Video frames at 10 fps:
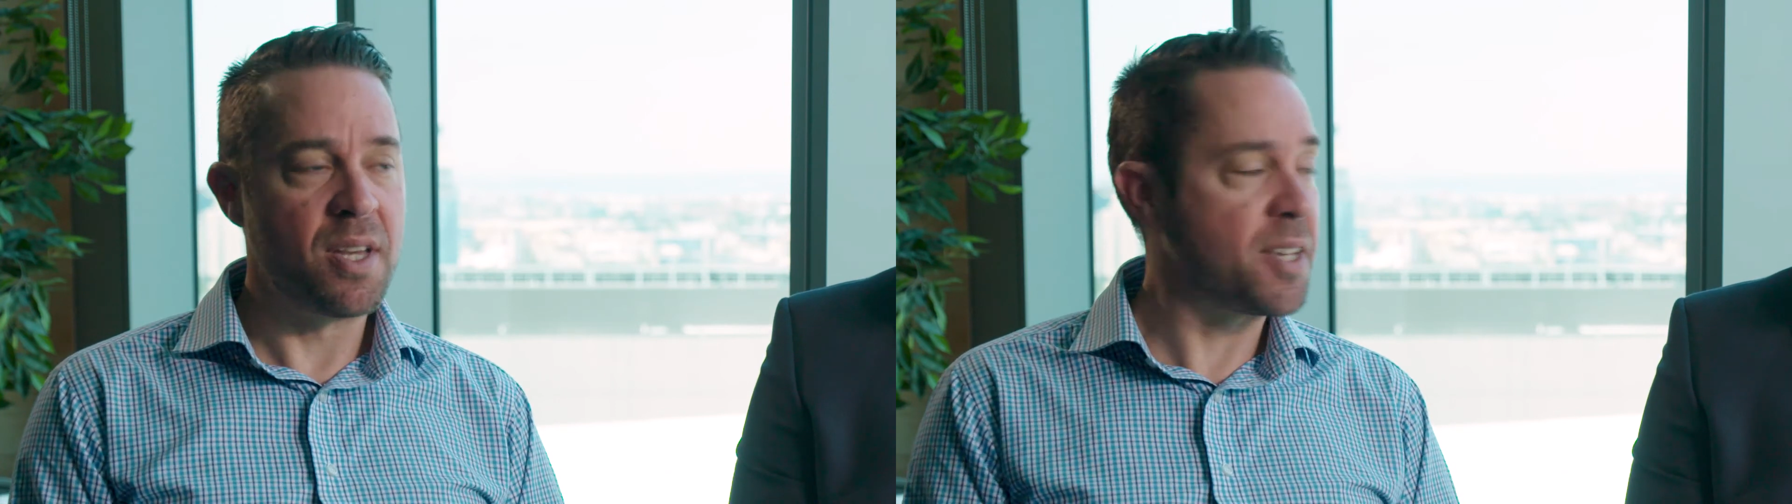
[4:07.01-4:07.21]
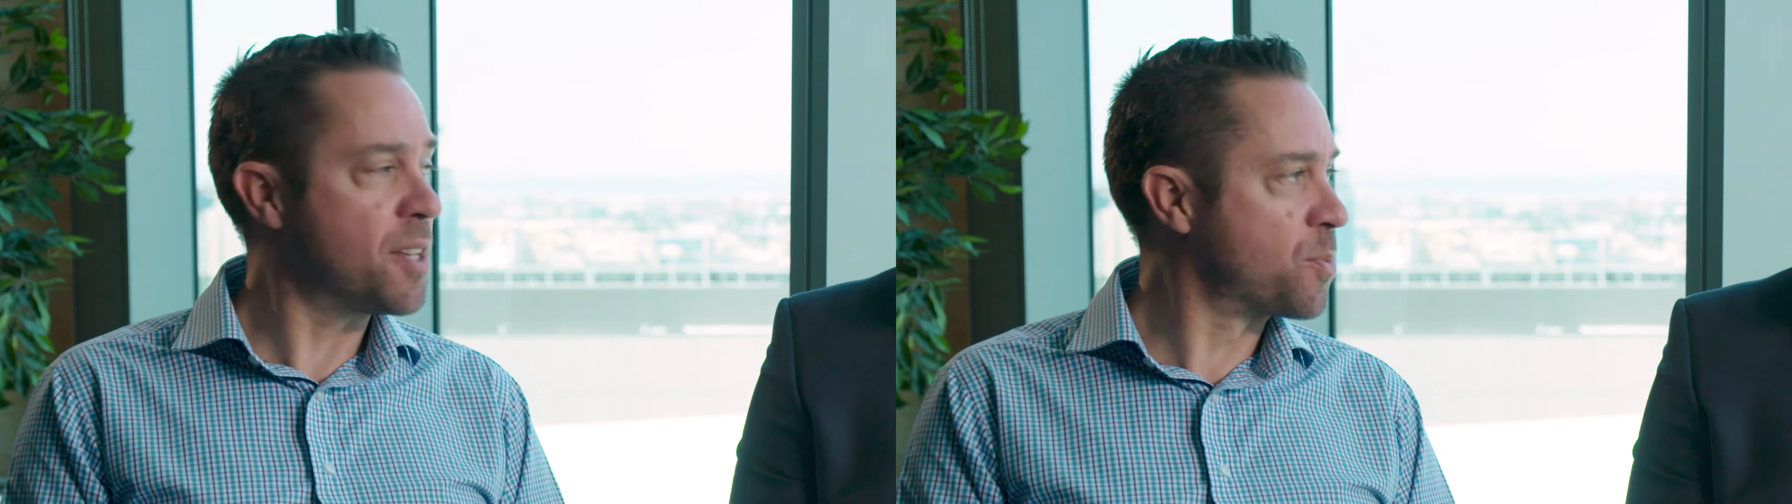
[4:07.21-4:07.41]

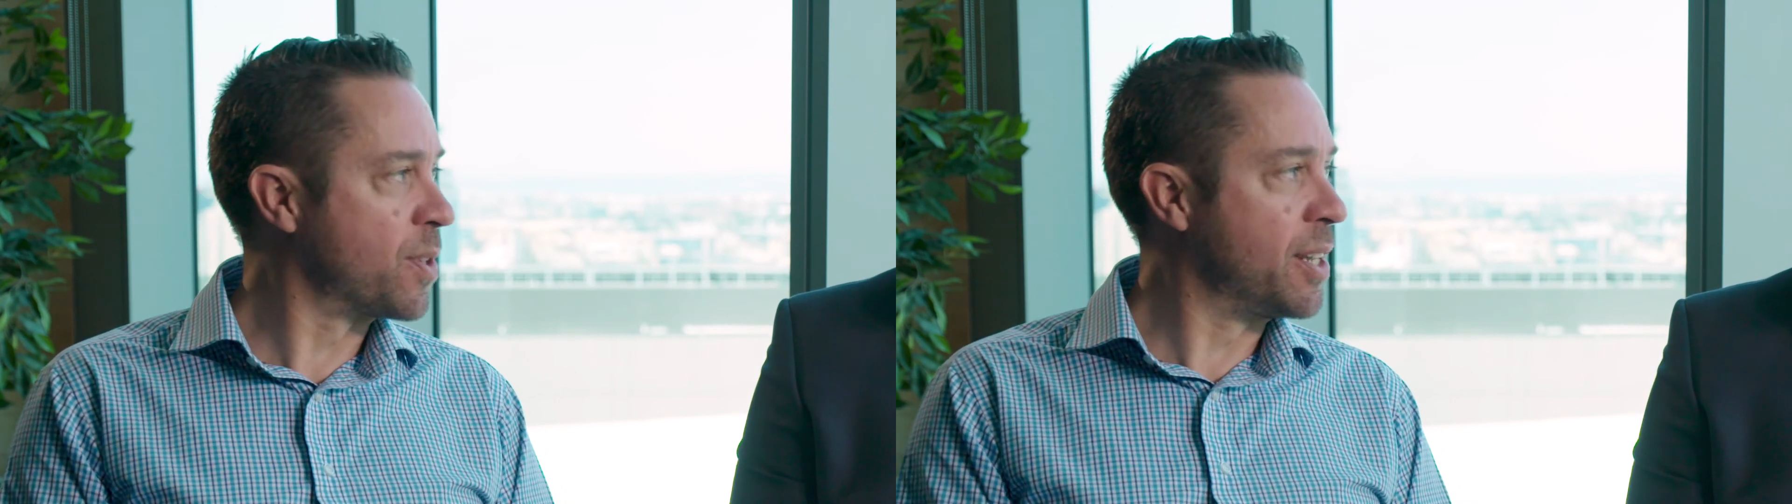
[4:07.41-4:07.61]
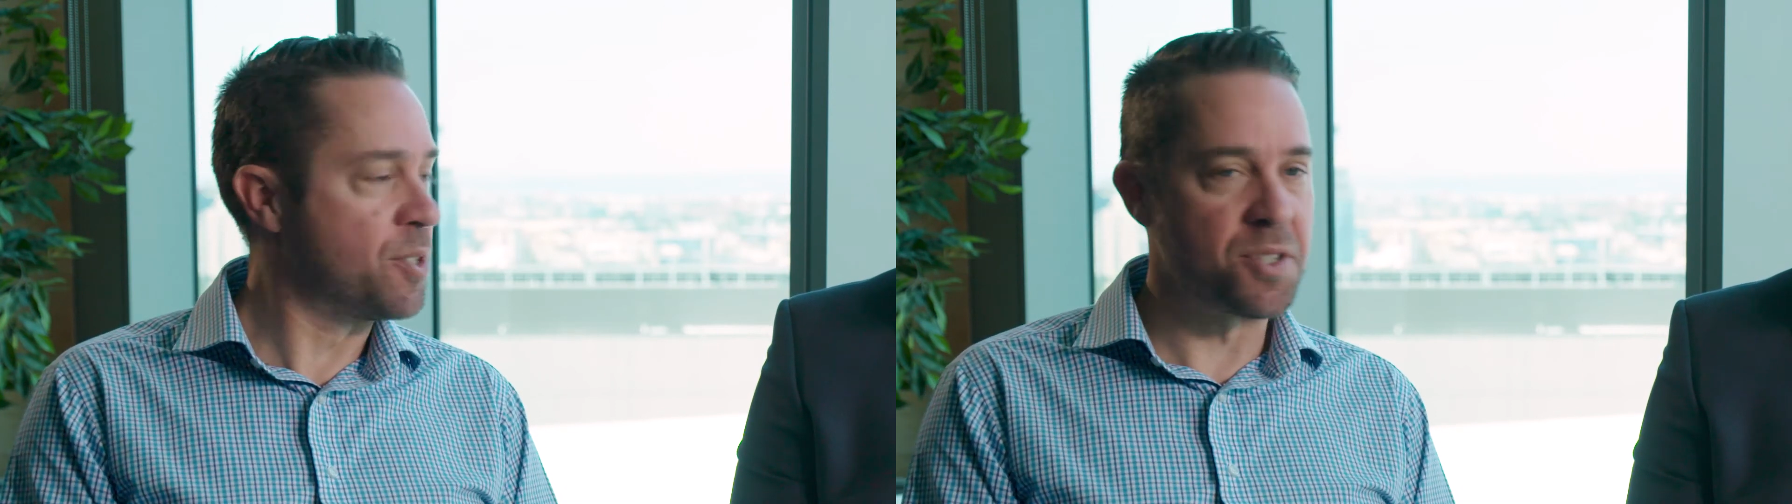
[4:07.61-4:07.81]
it gets
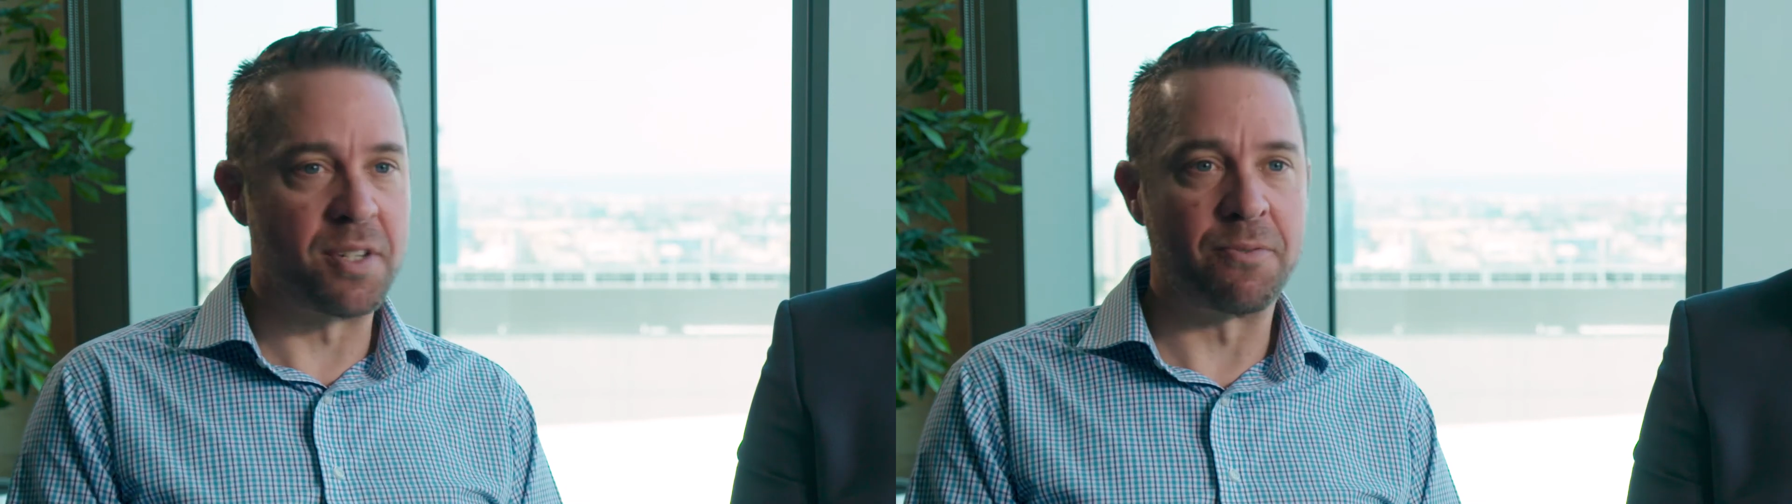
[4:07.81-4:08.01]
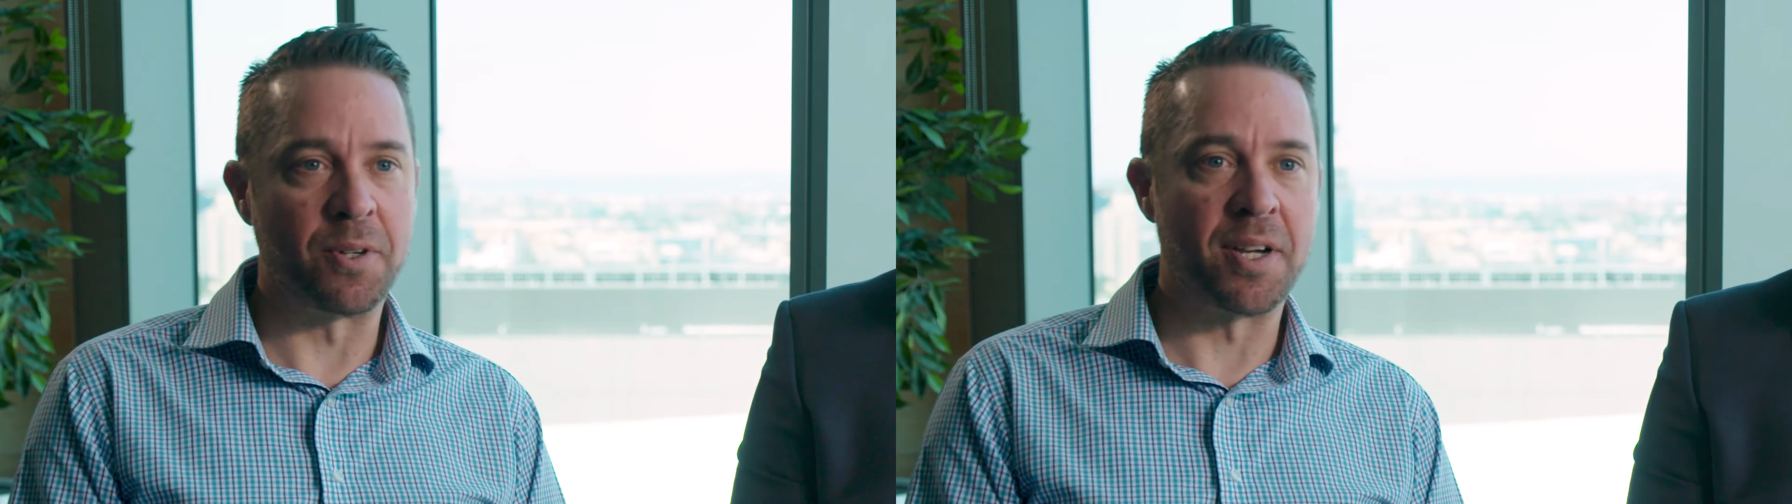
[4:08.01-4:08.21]
really
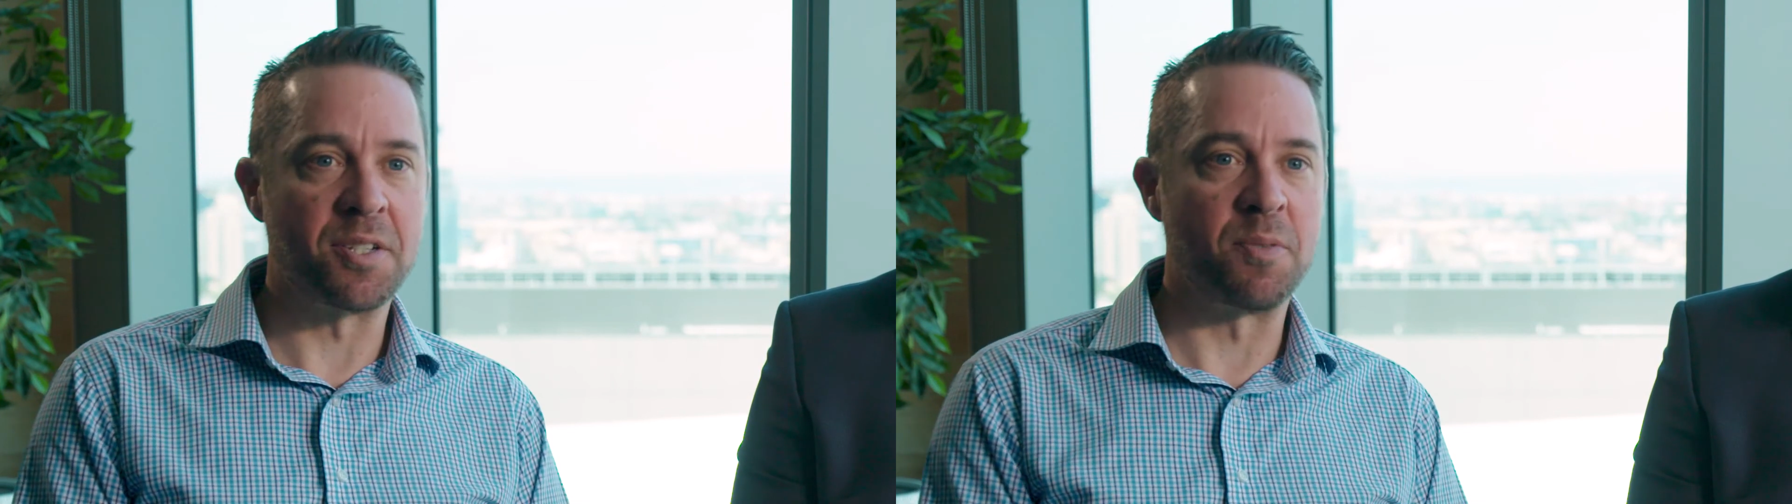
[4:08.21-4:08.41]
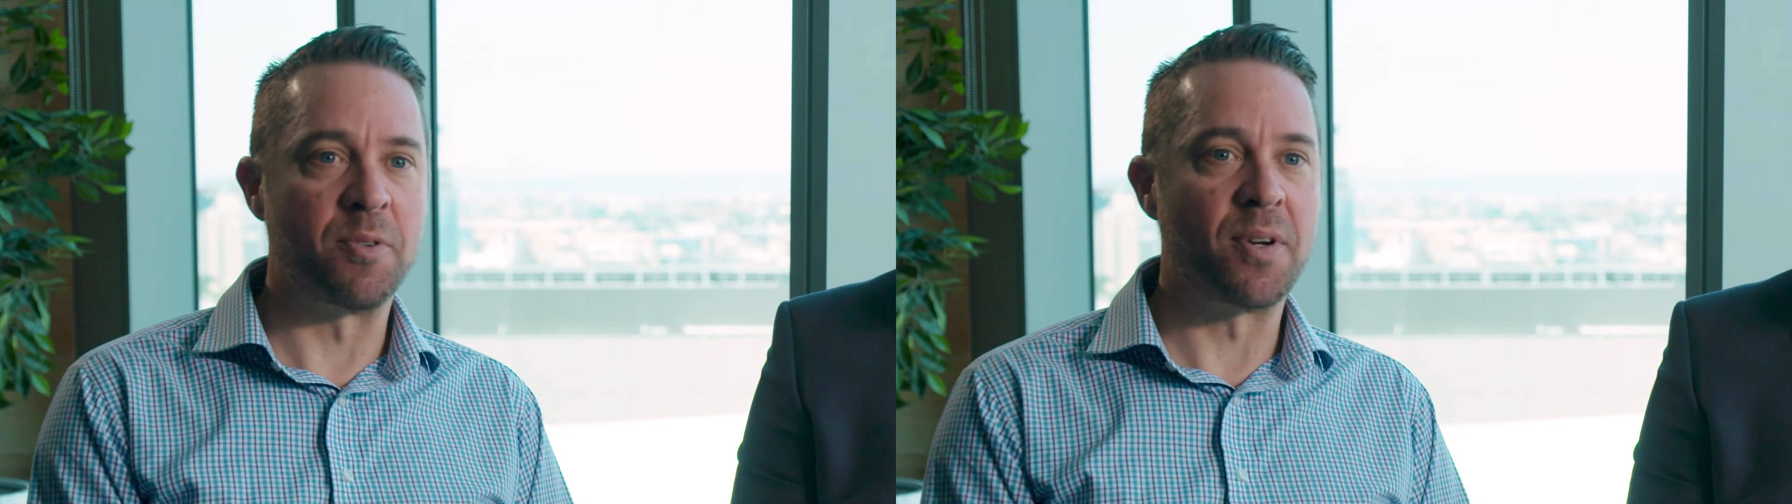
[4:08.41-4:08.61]
interesting for a
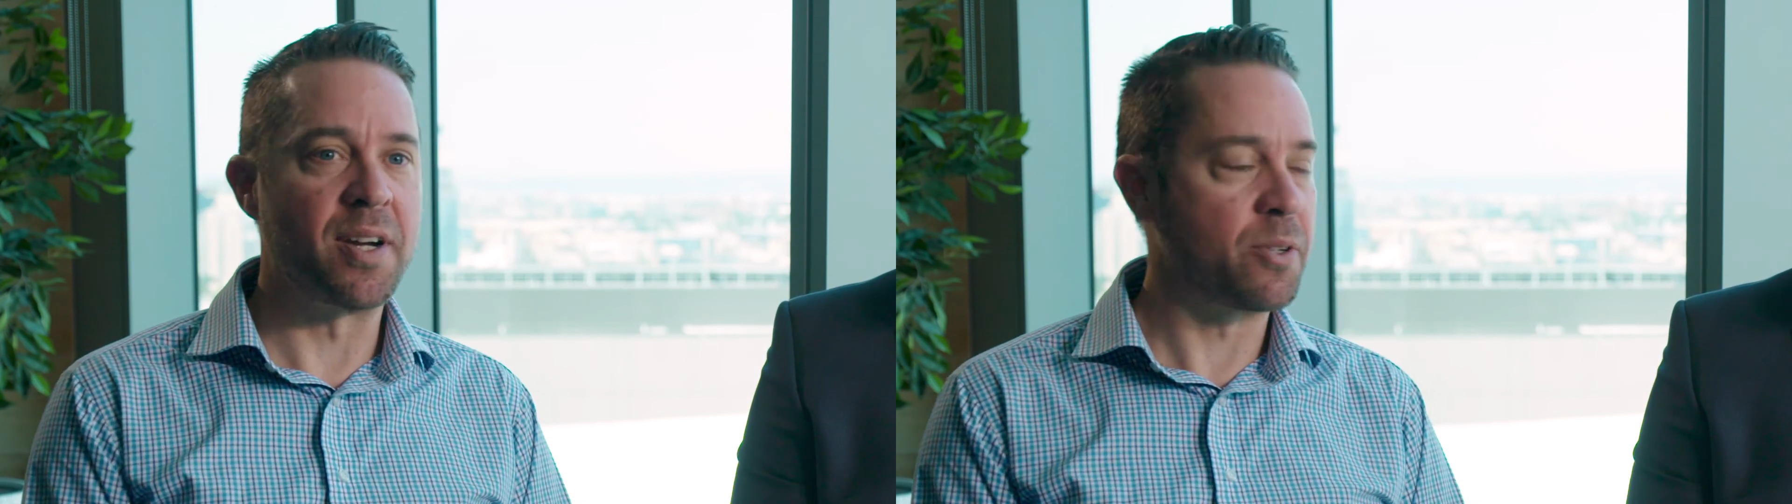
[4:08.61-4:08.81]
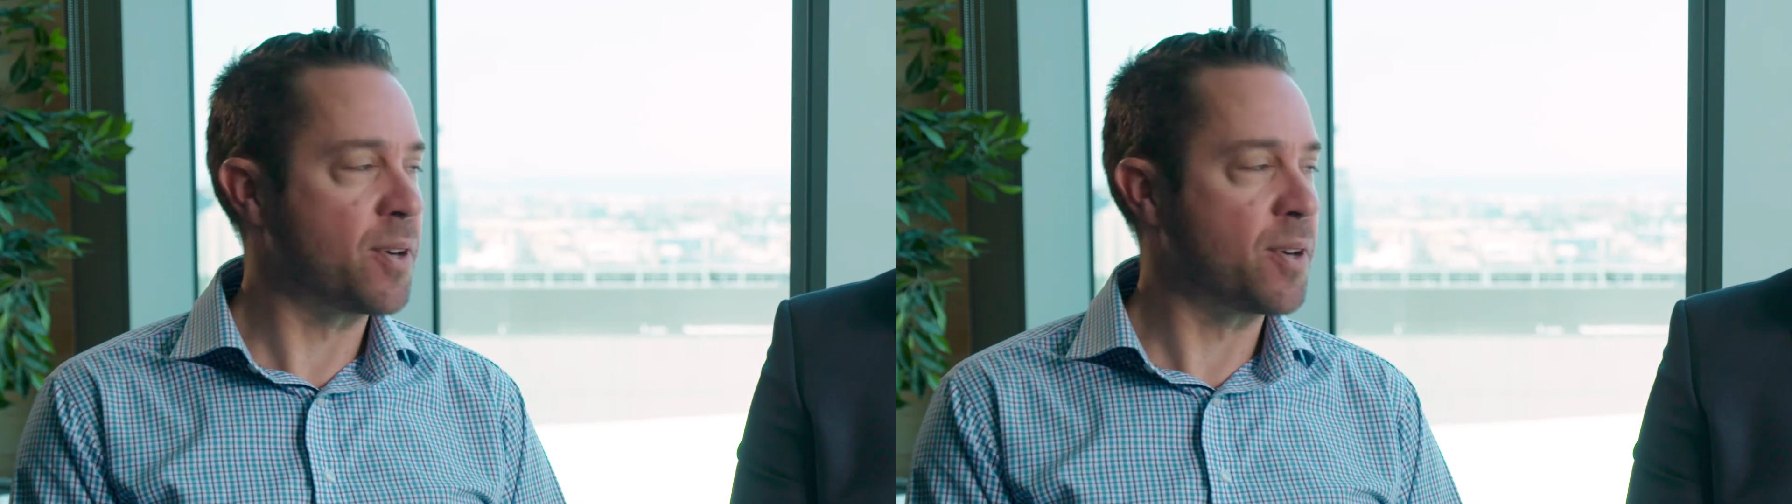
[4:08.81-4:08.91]
customer, right?